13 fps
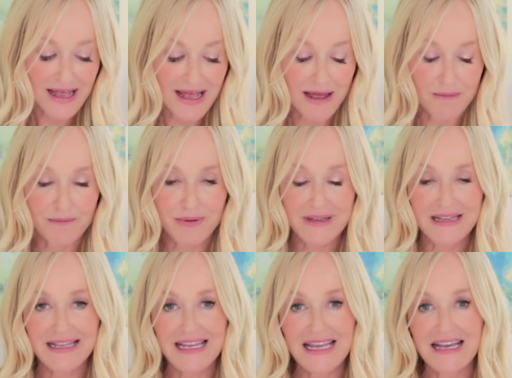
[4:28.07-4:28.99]

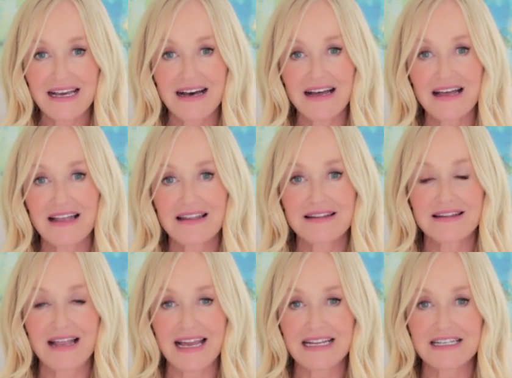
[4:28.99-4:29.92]
Emblica
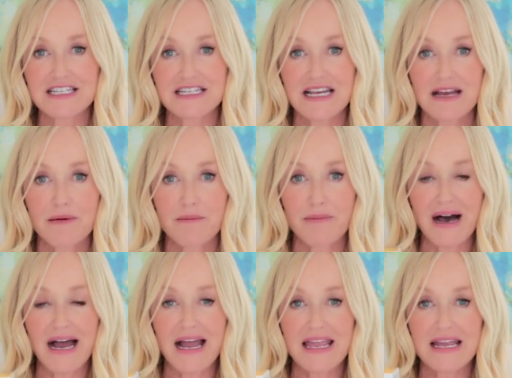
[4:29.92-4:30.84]
Light
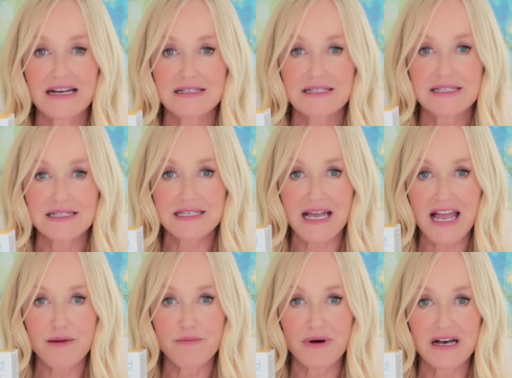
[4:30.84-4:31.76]
by
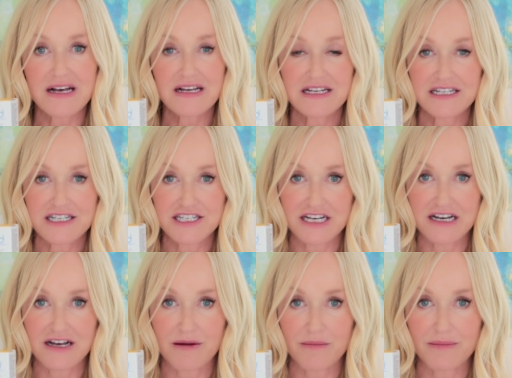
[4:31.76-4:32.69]

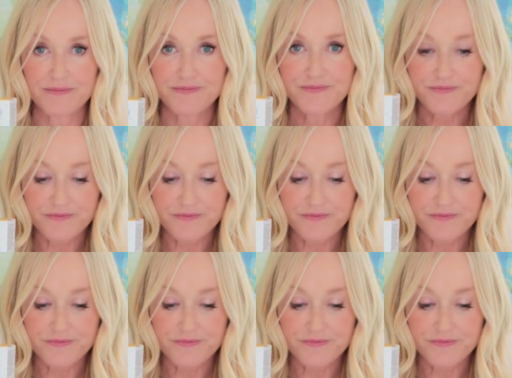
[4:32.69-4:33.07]
Cyberderm.